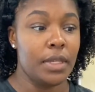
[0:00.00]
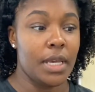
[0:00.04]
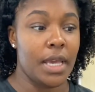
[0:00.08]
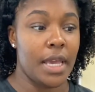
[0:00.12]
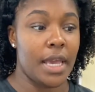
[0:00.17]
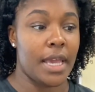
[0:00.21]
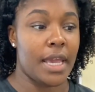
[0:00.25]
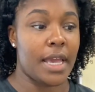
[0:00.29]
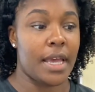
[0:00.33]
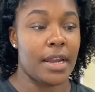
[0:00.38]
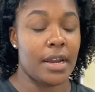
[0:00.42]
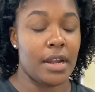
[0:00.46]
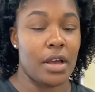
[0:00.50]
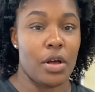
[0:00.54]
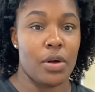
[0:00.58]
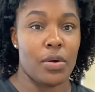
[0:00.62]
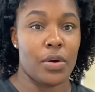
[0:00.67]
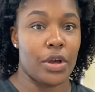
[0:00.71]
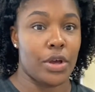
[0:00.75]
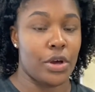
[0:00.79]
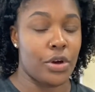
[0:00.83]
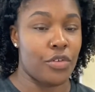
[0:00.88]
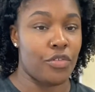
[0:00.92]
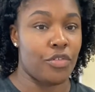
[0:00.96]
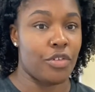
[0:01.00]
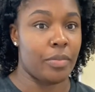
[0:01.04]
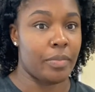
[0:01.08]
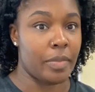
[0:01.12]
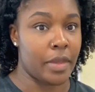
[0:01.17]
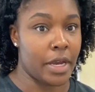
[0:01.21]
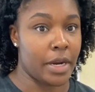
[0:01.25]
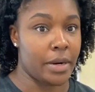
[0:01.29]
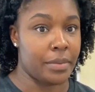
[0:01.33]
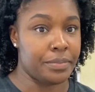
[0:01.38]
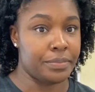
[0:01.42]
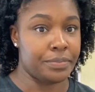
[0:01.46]
and I'll go from
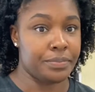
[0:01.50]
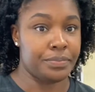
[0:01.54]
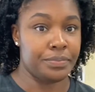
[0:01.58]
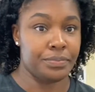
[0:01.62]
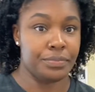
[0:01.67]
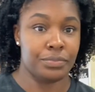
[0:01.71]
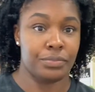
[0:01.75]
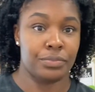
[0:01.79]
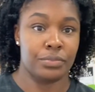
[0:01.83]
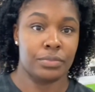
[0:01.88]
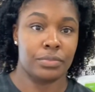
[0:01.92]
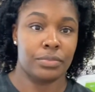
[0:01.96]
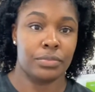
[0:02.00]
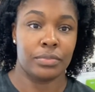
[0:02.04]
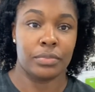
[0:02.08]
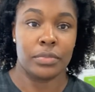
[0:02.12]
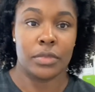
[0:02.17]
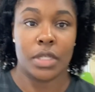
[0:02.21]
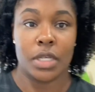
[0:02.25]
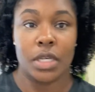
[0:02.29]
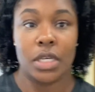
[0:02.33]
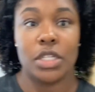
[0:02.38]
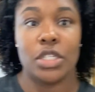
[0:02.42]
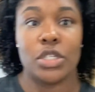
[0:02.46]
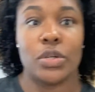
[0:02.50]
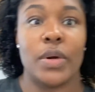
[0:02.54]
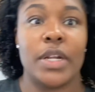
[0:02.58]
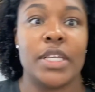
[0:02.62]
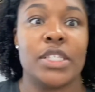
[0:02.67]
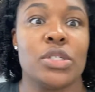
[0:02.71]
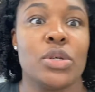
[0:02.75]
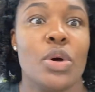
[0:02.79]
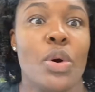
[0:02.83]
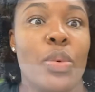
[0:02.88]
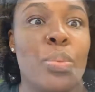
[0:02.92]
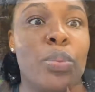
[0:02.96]
there. So
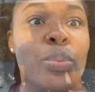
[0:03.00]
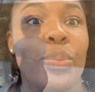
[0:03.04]
let's go.